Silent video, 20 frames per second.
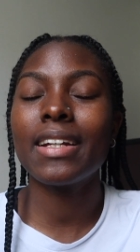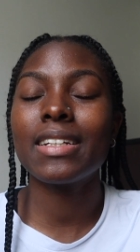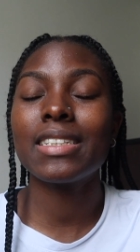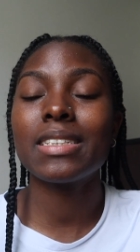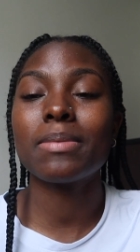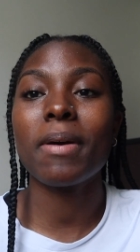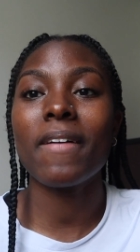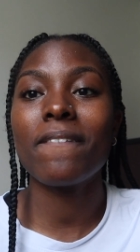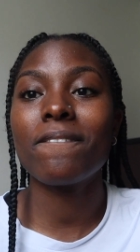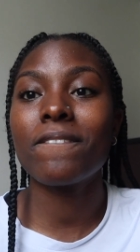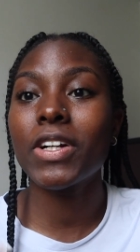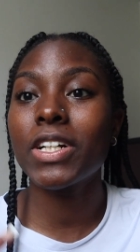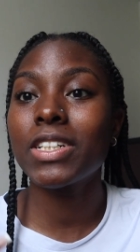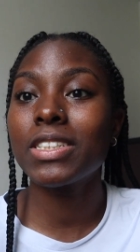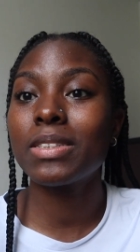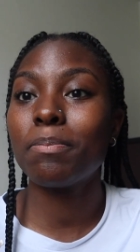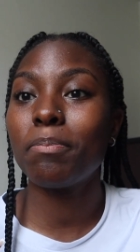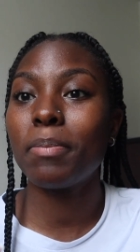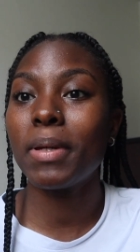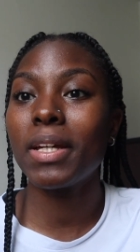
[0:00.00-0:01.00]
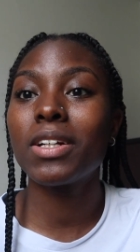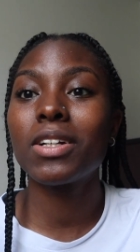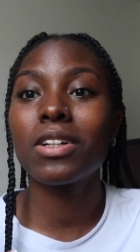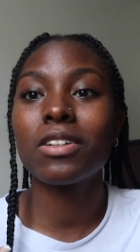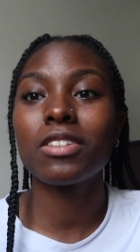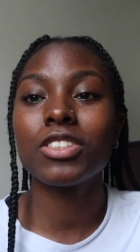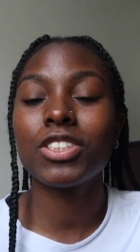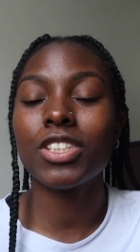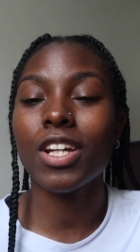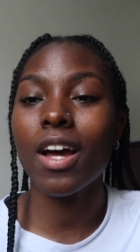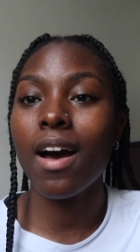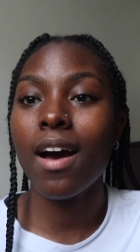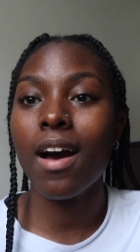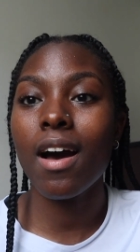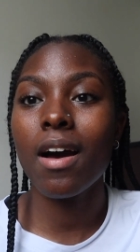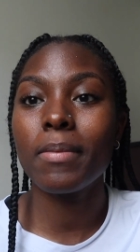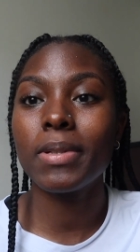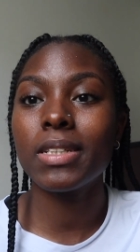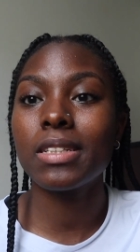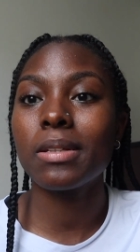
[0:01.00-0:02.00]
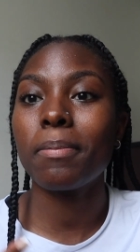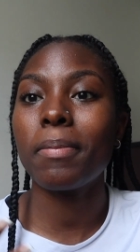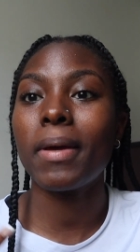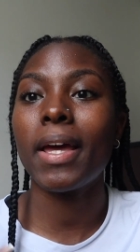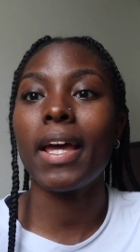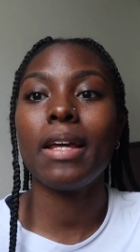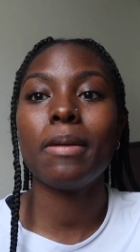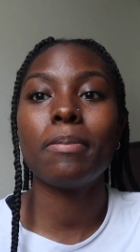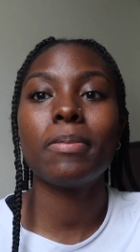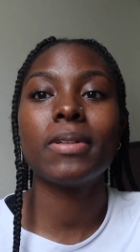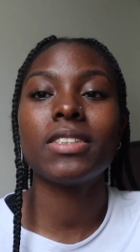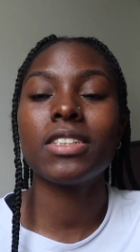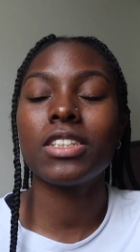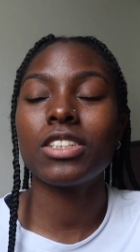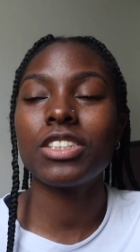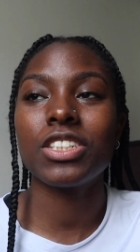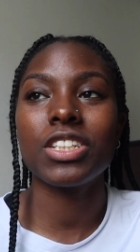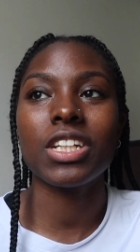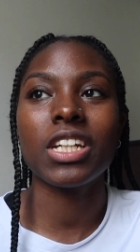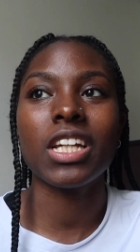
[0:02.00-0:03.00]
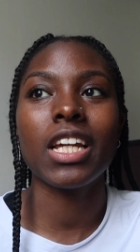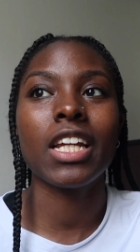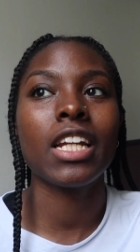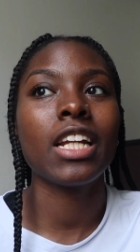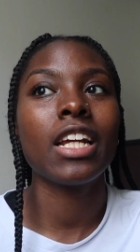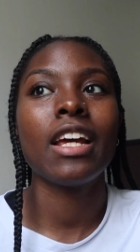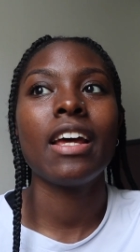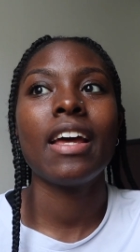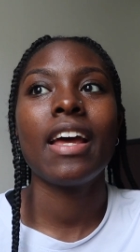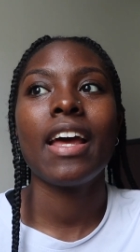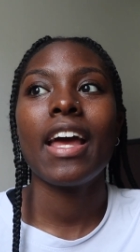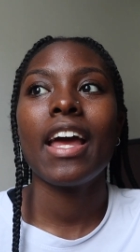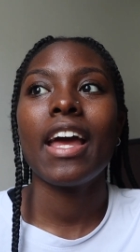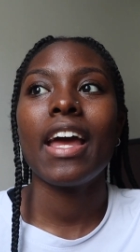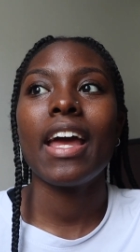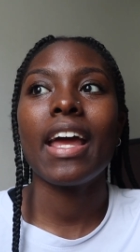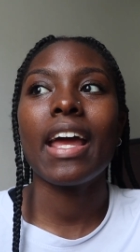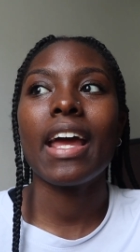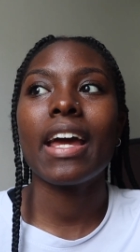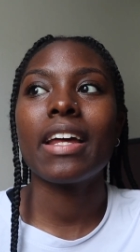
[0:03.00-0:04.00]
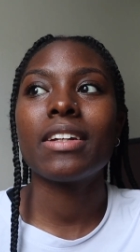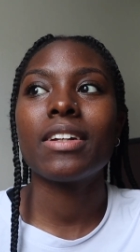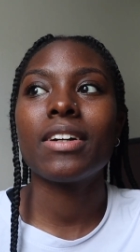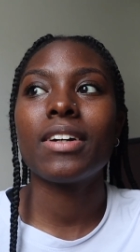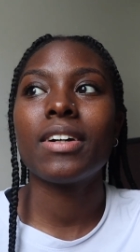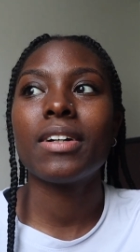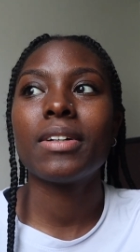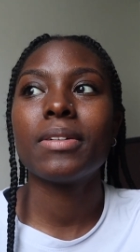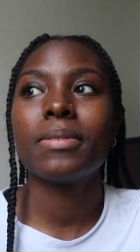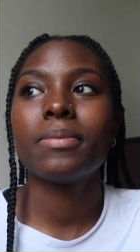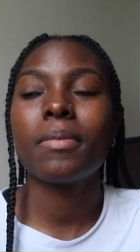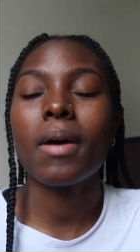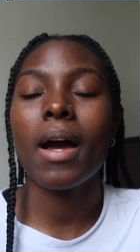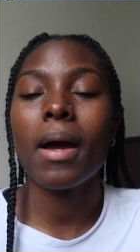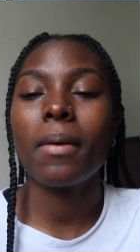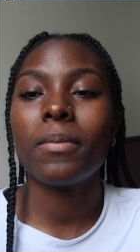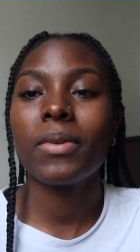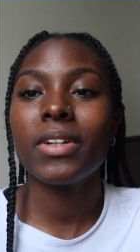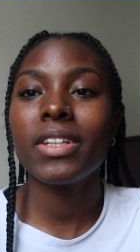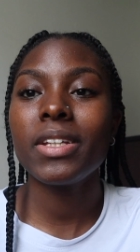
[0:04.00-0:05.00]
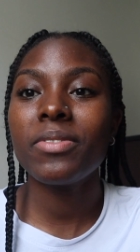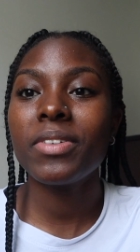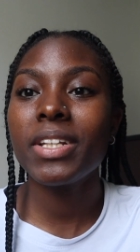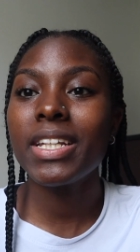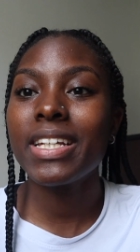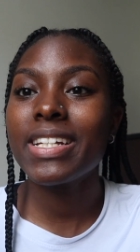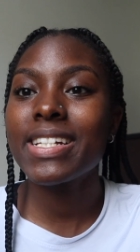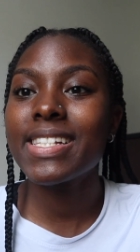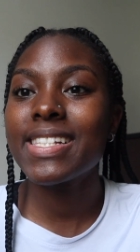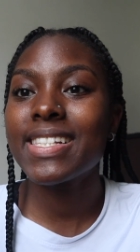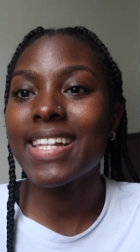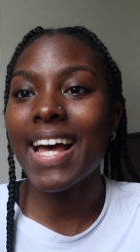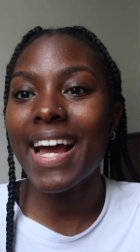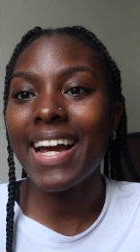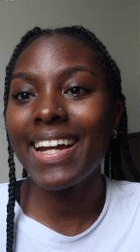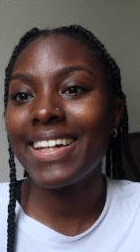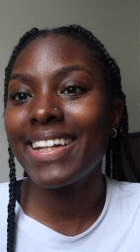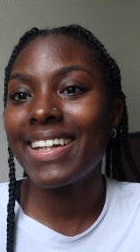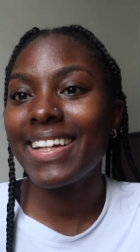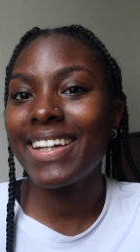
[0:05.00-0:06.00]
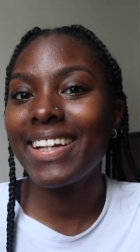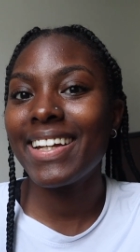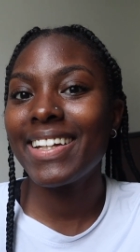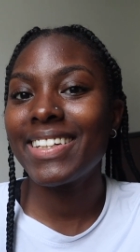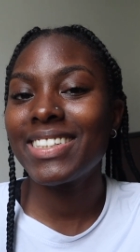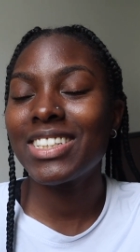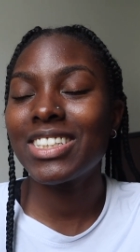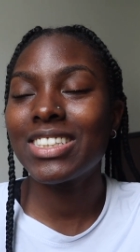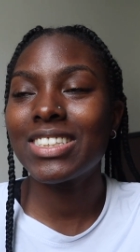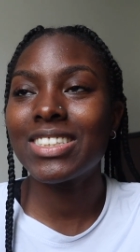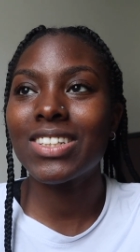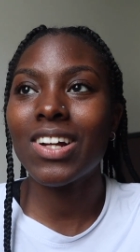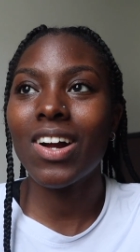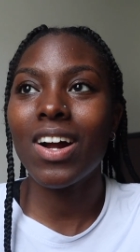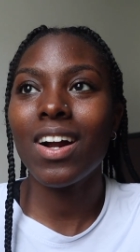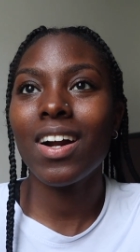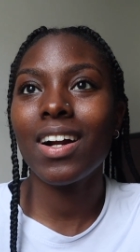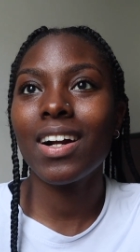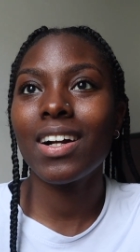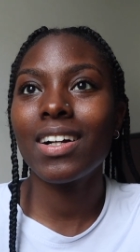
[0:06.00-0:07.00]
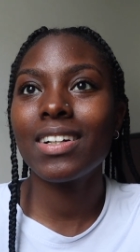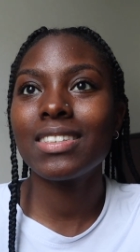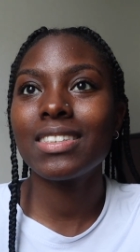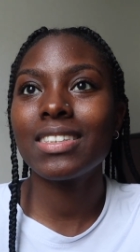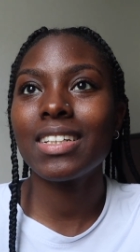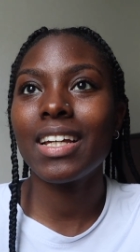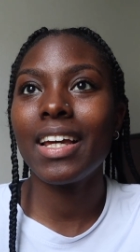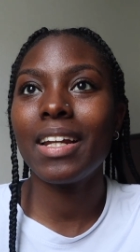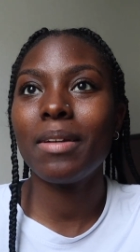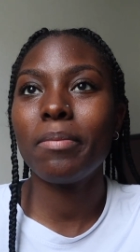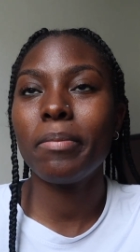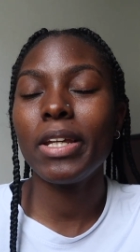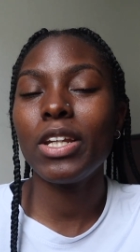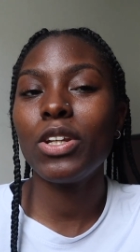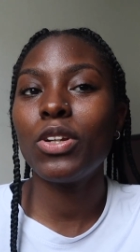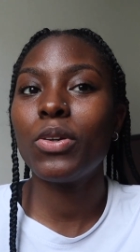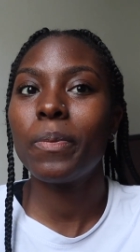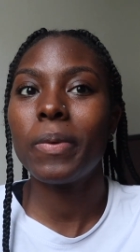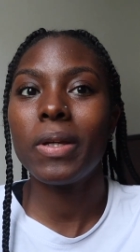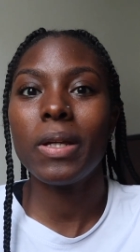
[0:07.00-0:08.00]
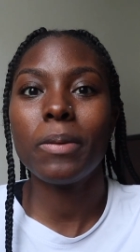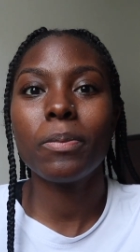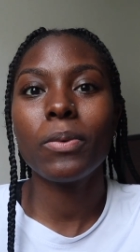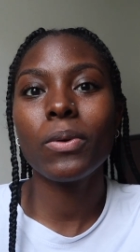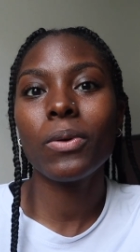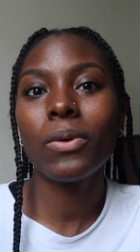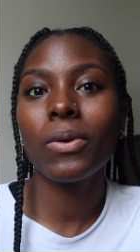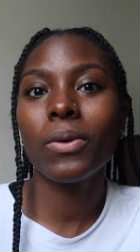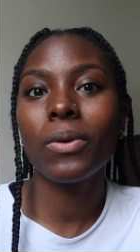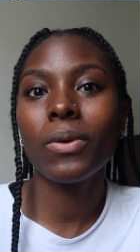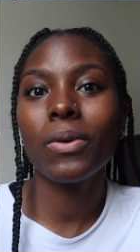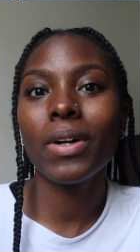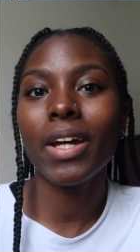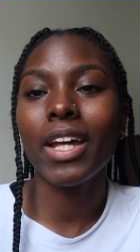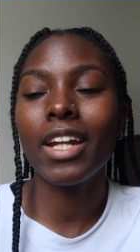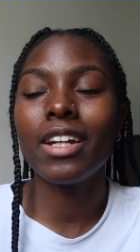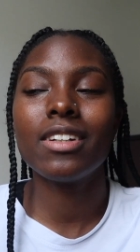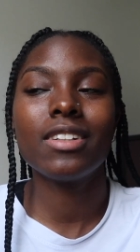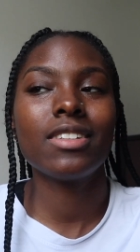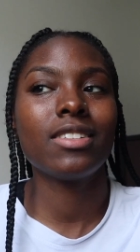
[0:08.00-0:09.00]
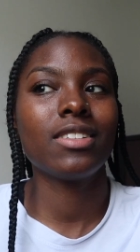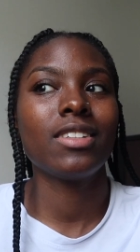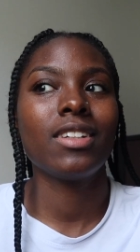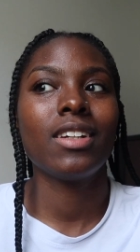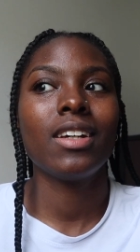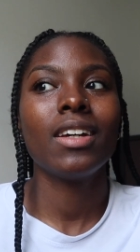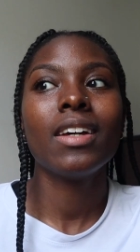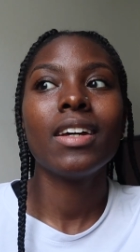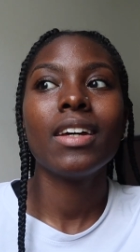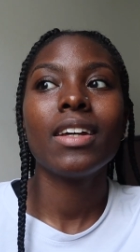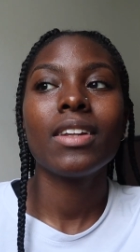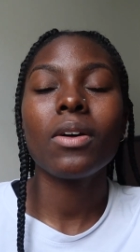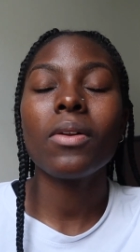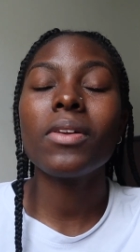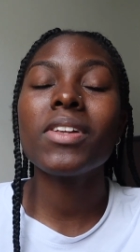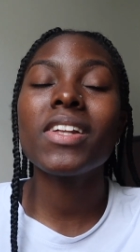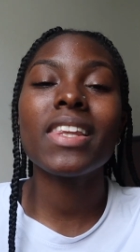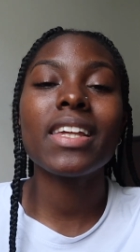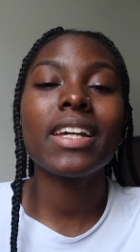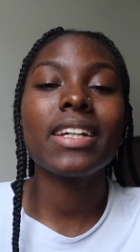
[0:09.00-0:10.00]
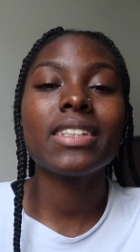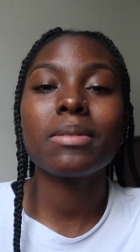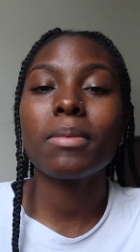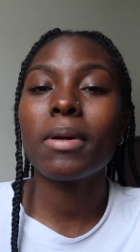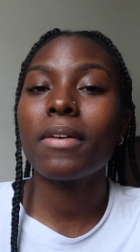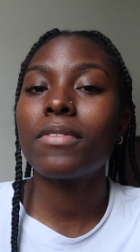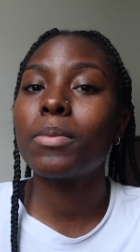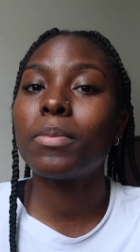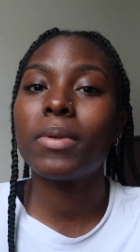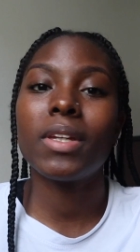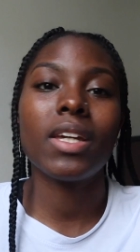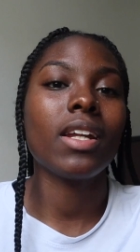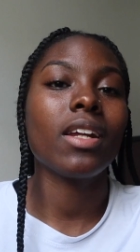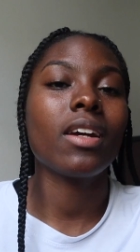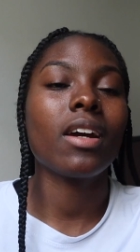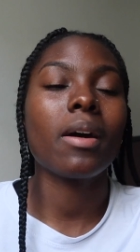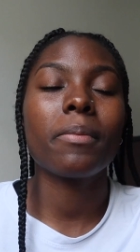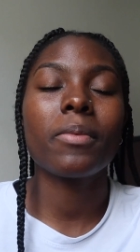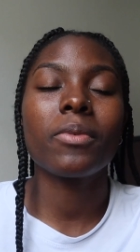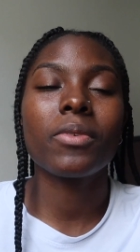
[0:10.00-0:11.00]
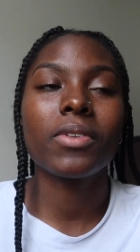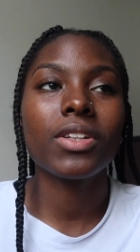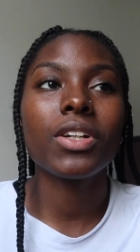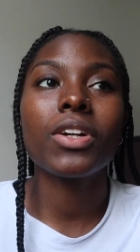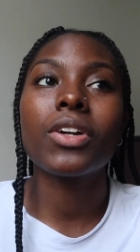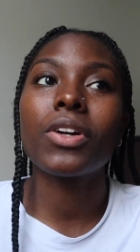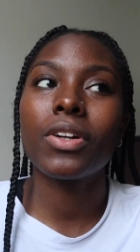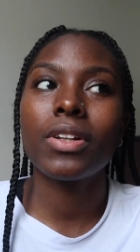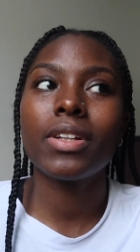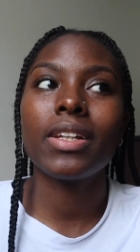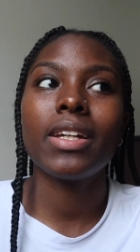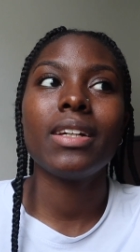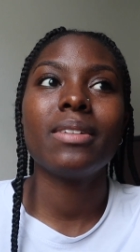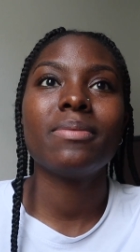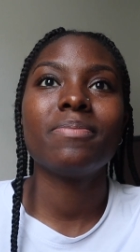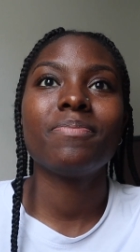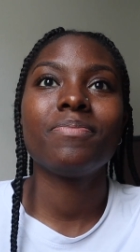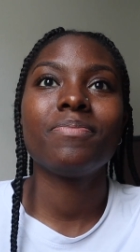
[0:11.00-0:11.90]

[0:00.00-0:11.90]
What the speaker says: It's my first big girl job. It's a paid position. And I'm really, really excited to start and meet new people. And the only thing is, I'm going to have to be getting up really early.